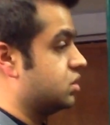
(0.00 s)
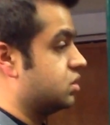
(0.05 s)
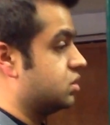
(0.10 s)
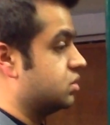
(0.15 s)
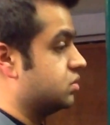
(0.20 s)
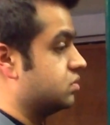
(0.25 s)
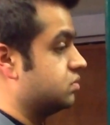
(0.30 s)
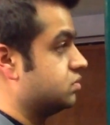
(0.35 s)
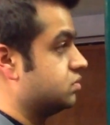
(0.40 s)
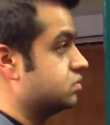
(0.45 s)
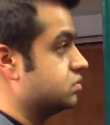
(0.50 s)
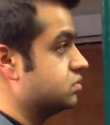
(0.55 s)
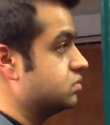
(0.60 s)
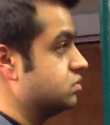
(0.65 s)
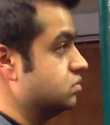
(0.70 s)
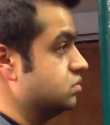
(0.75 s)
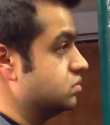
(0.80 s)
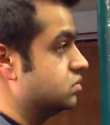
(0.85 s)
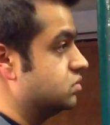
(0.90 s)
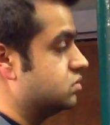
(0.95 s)

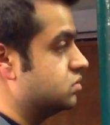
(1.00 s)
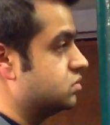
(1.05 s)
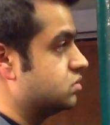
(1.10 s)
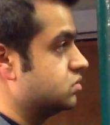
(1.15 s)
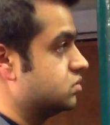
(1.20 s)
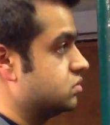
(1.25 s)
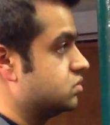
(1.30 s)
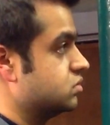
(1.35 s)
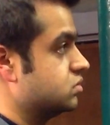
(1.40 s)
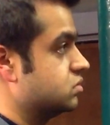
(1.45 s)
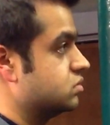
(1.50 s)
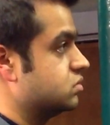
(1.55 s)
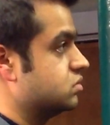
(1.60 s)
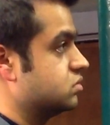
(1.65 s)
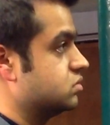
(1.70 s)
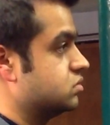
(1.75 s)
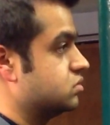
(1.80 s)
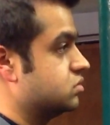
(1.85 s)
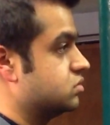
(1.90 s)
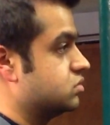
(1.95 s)

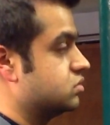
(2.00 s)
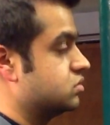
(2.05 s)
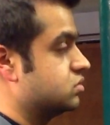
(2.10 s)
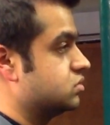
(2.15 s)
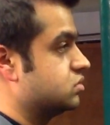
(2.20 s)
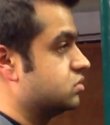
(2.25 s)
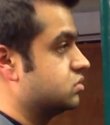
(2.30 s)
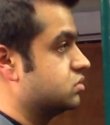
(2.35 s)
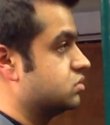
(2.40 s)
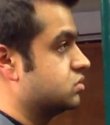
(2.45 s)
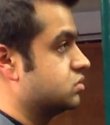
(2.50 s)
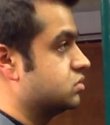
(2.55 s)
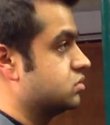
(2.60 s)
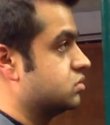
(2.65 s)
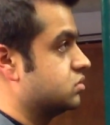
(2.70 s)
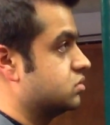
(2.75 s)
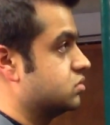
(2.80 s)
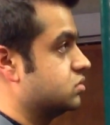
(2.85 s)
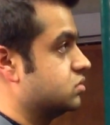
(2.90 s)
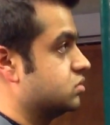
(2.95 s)

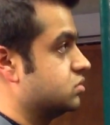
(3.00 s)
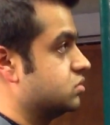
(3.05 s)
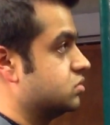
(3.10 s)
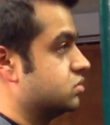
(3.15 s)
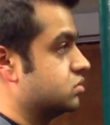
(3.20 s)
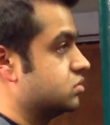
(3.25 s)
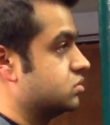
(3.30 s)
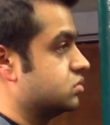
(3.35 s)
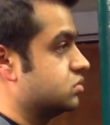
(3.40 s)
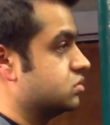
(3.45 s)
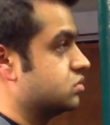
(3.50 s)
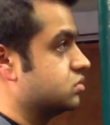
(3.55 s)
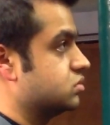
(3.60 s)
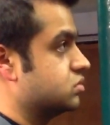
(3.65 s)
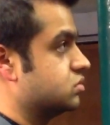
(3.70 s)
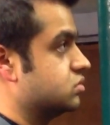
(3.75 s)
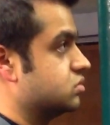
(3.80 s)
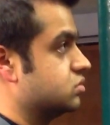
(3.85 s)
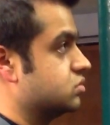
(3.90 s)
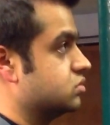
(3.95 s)

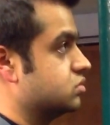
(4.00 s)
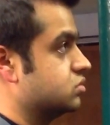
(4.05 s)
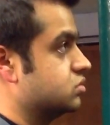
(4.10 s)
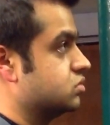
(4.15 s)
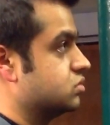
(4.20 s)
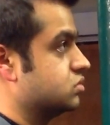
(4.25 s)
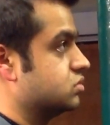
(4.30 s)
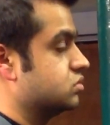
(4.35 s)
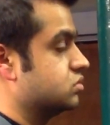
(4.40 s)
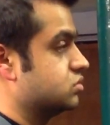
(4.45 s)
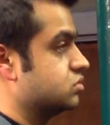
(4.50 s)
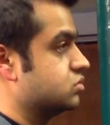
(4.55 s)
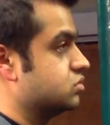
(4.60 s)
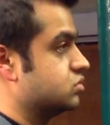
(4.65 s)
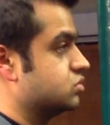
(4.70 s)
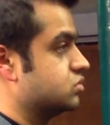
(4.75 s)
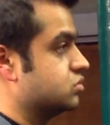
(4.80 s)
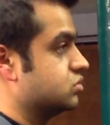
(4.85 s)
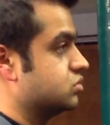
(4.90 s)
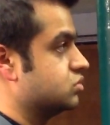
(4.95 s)

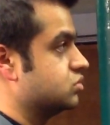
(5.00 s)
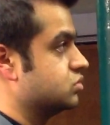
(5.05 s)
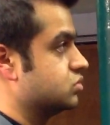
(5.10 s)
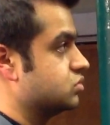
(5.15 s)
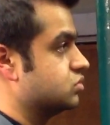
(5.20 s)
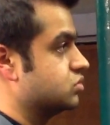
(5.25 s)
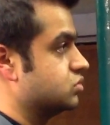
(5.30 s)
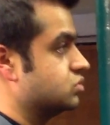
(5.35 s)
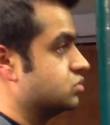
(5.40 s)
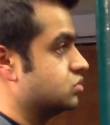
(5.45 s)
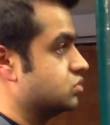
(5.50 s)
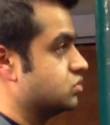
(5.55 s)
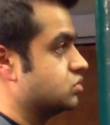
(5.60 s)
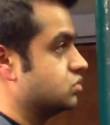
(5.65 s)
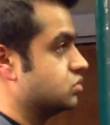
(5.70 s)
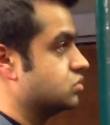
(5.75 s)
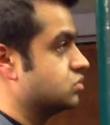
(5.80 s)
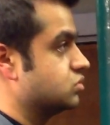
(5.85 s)
[no speech]